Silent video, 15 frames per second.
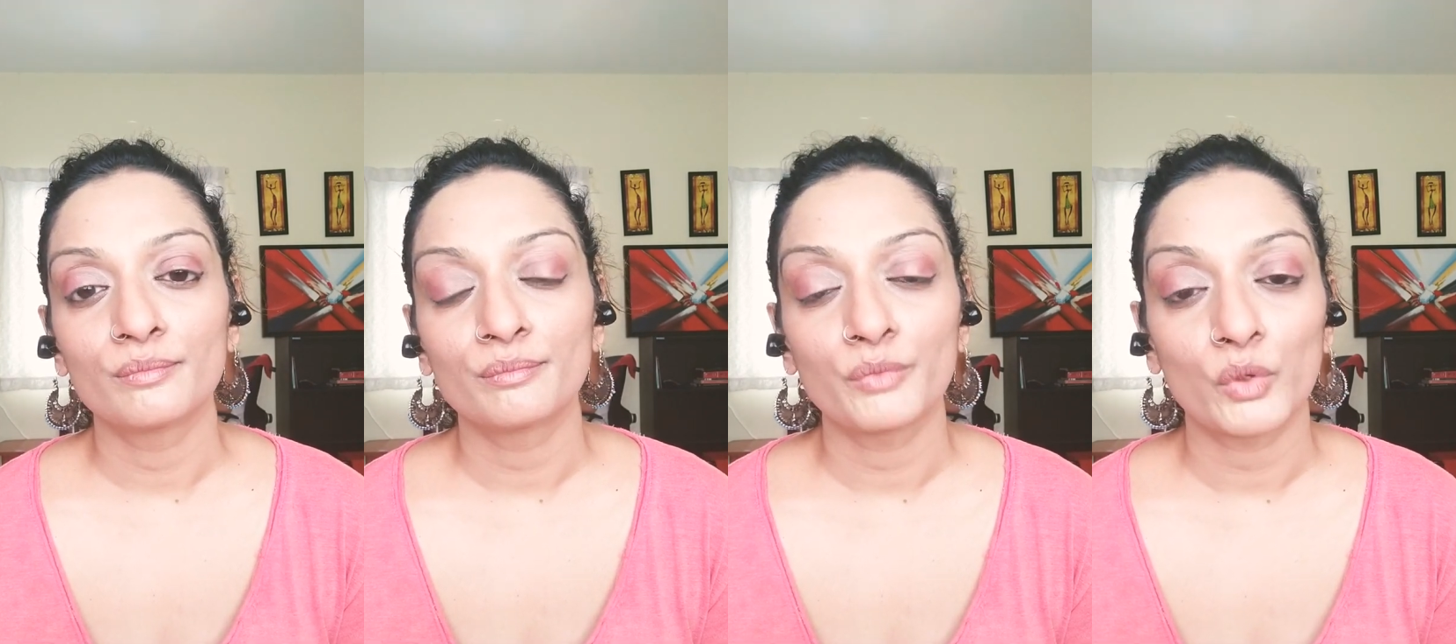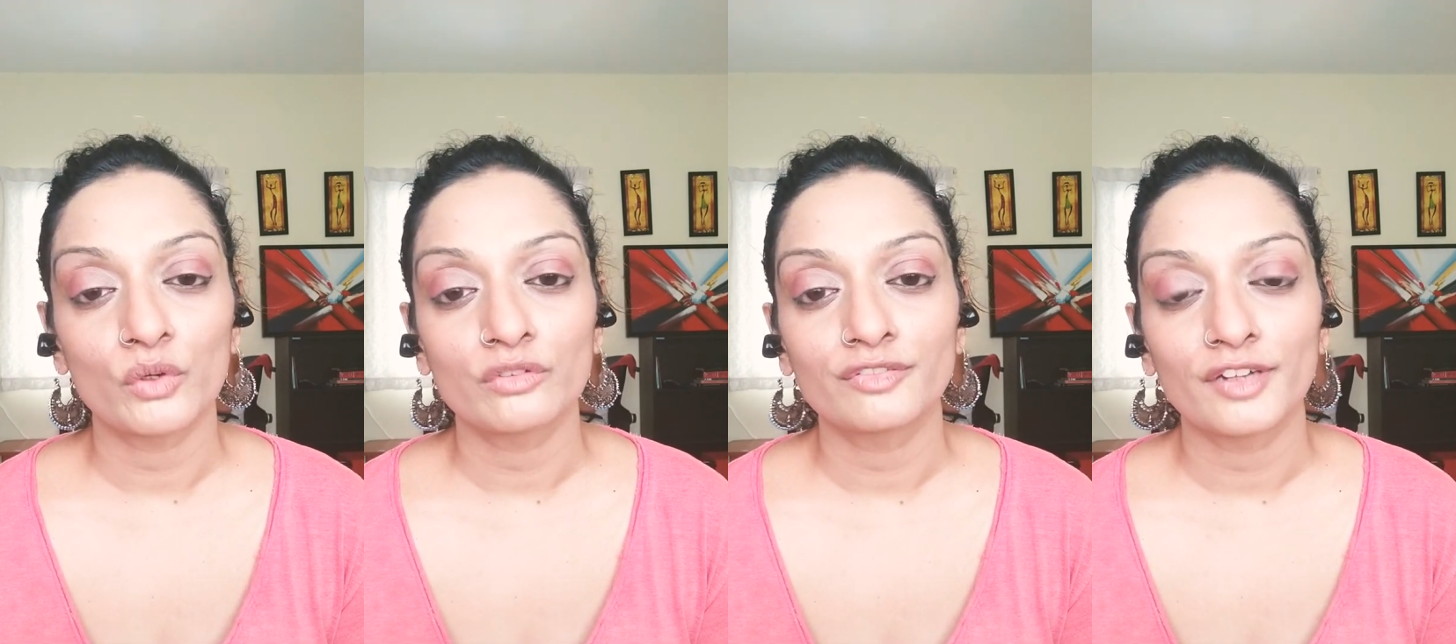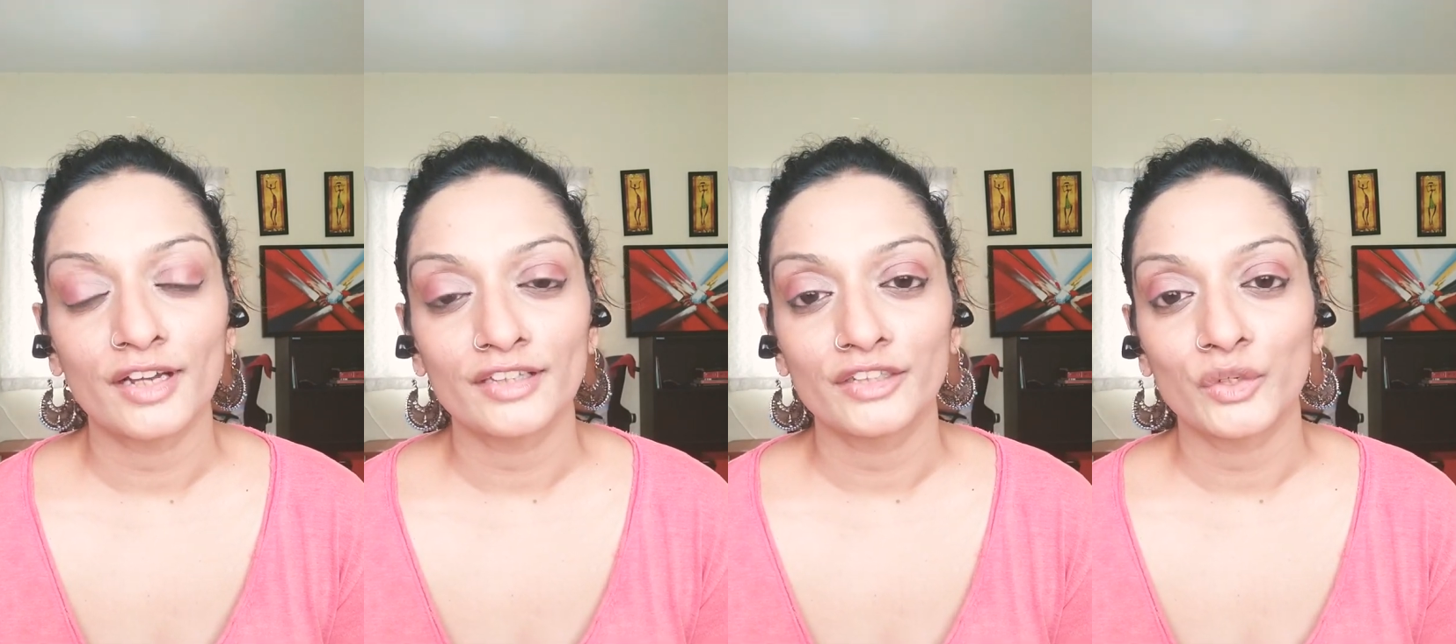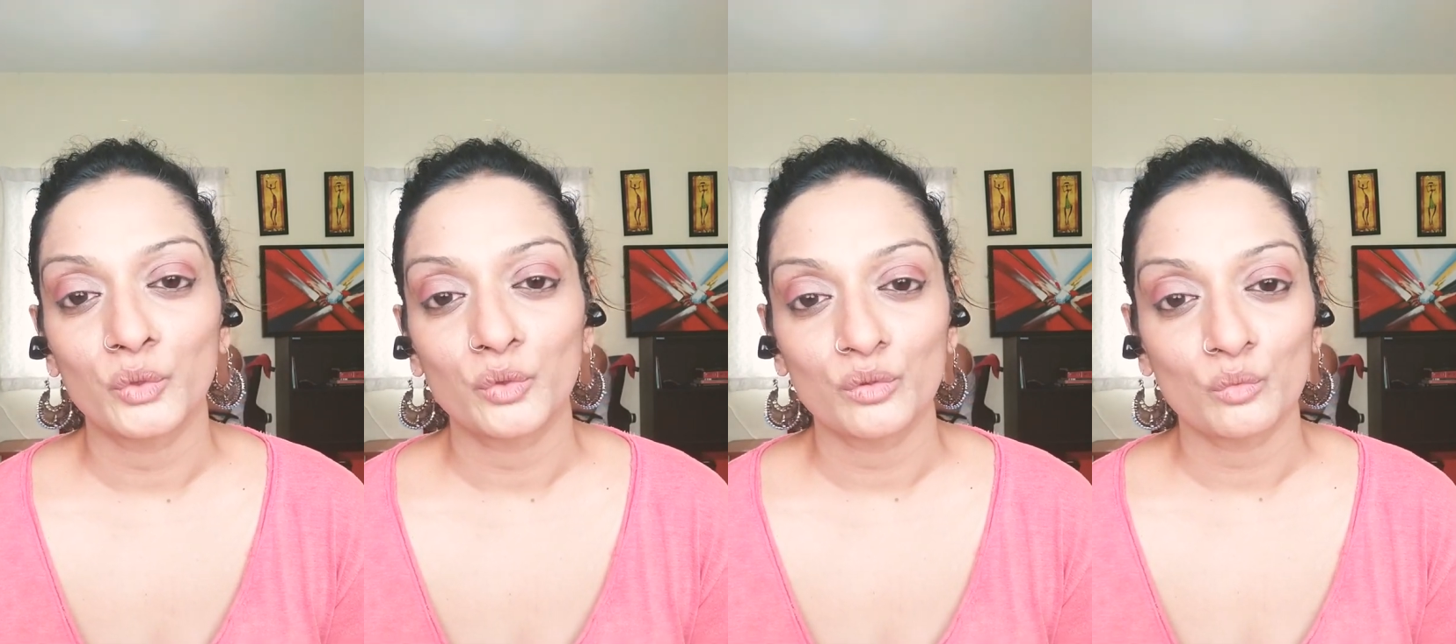purify
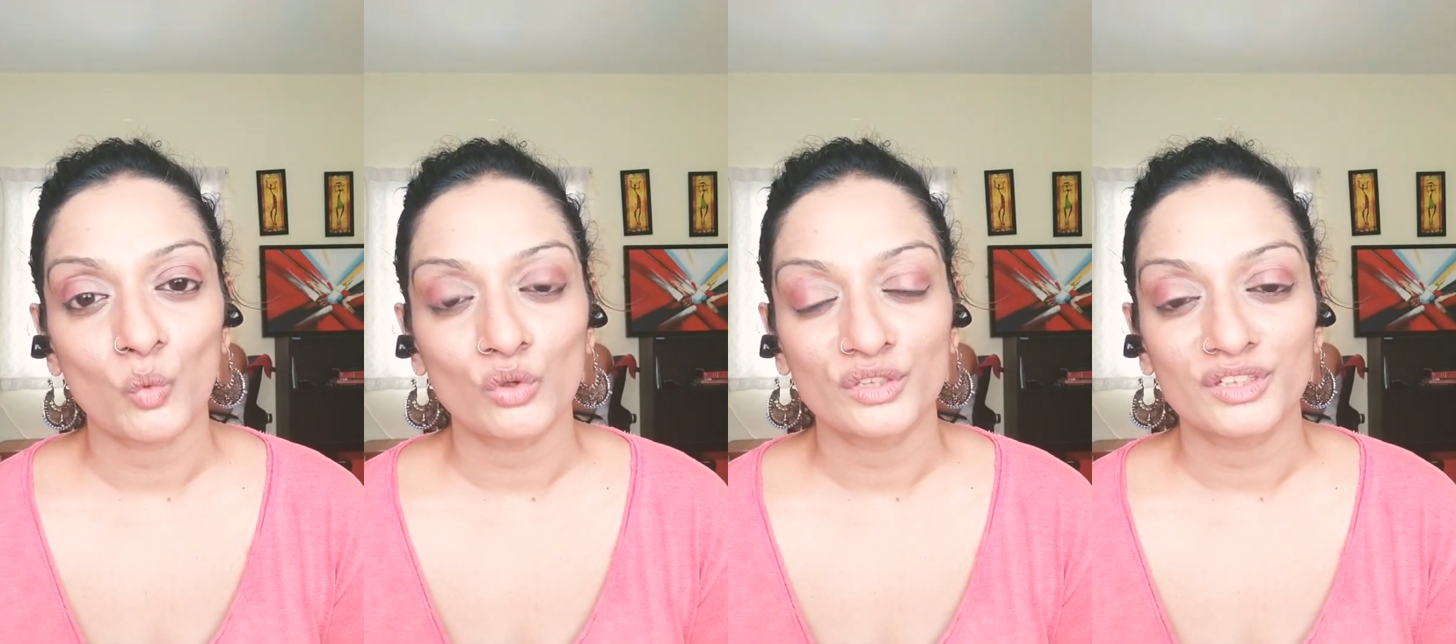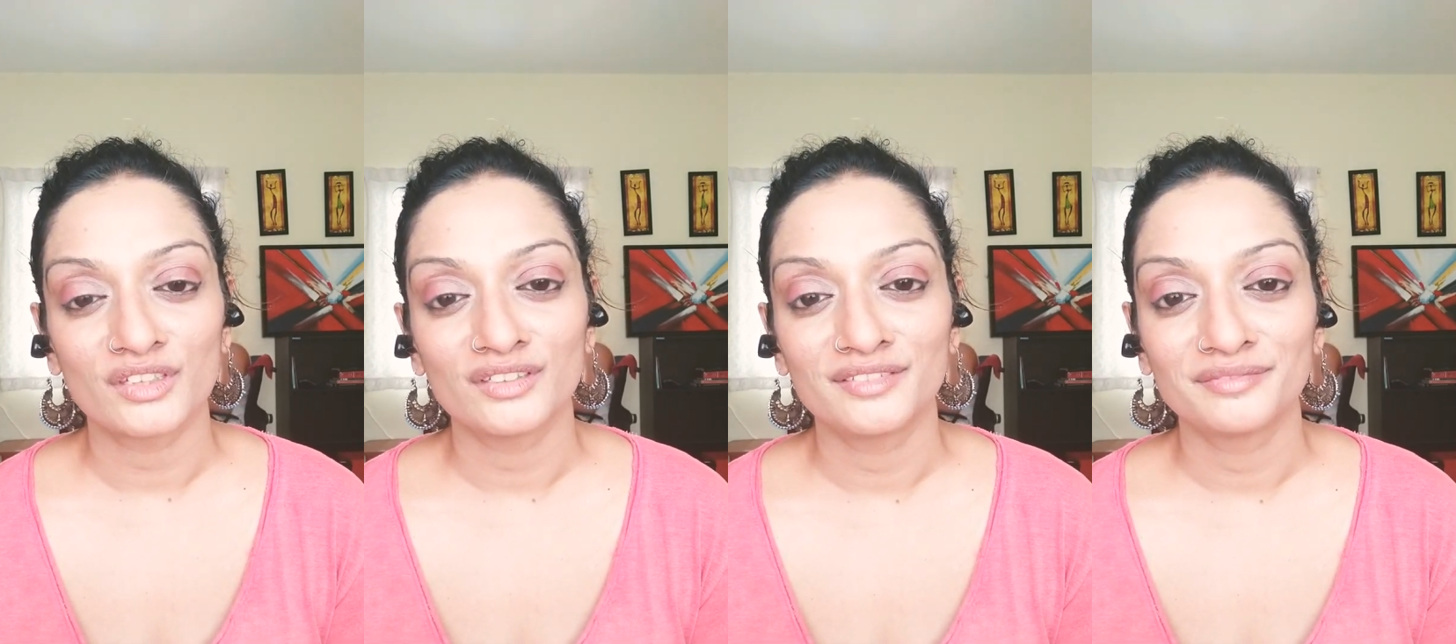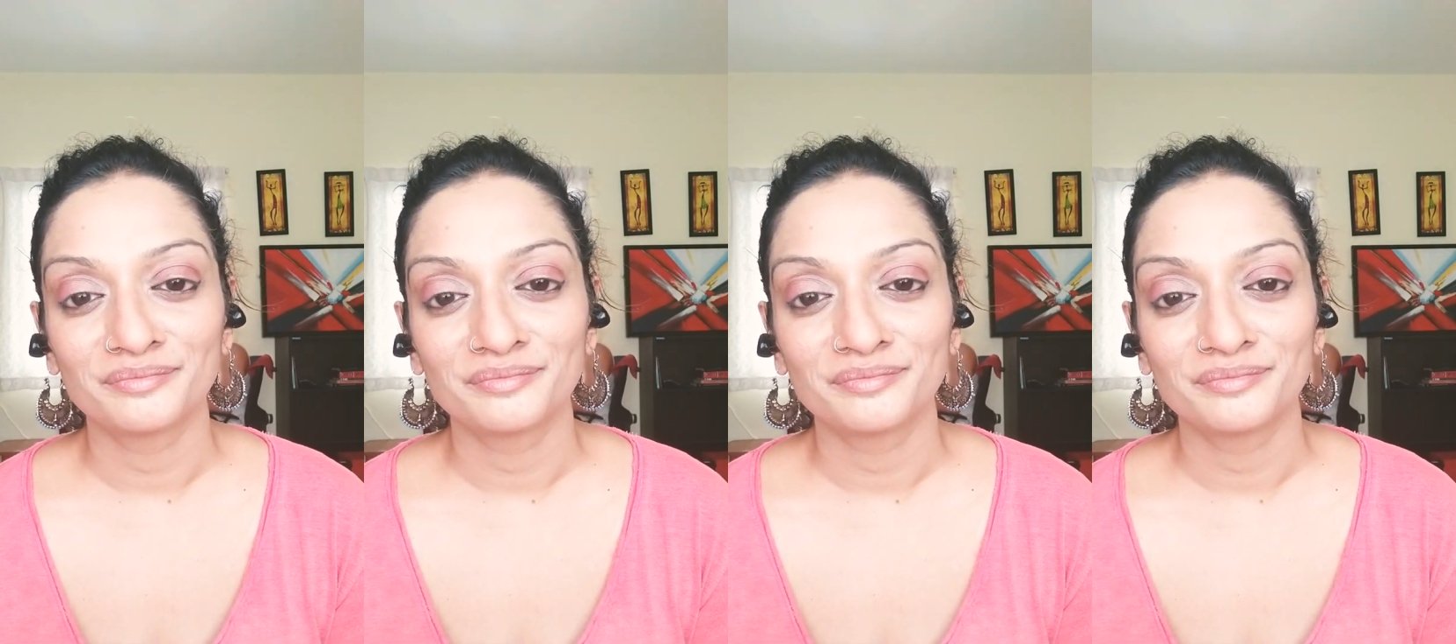their own water,